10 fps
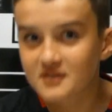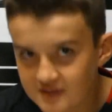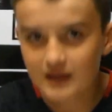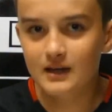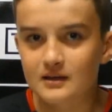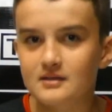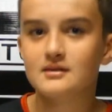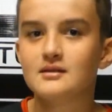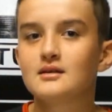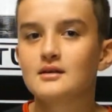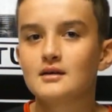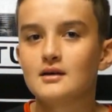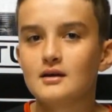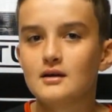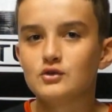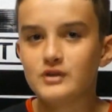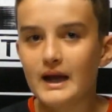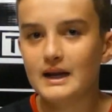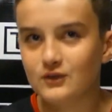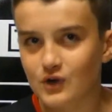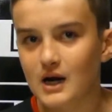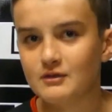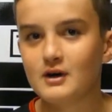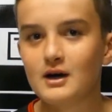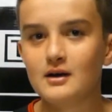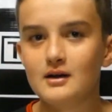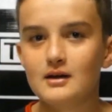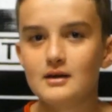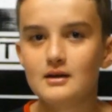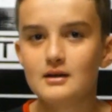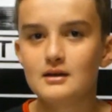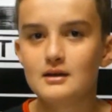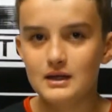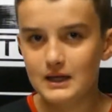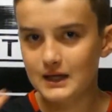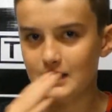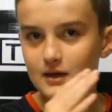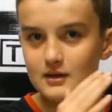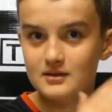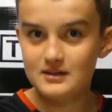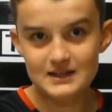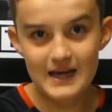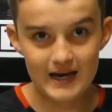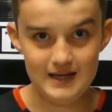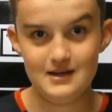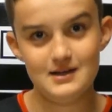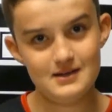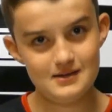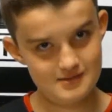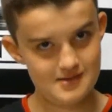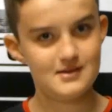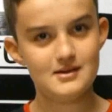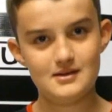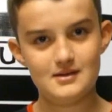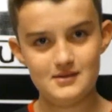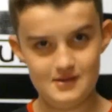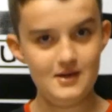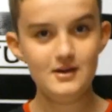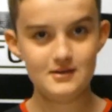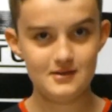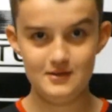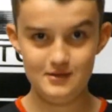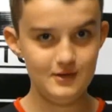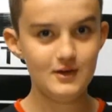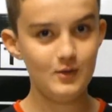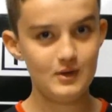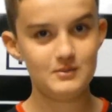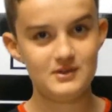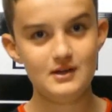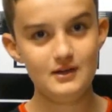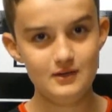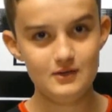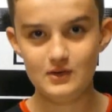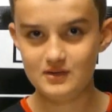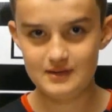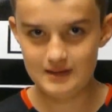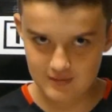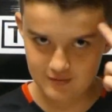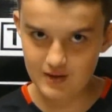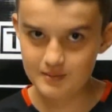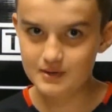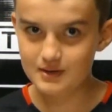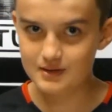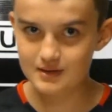the sickest daily driver in Sydney. You know? You know what I'm saying? You understand my vibe?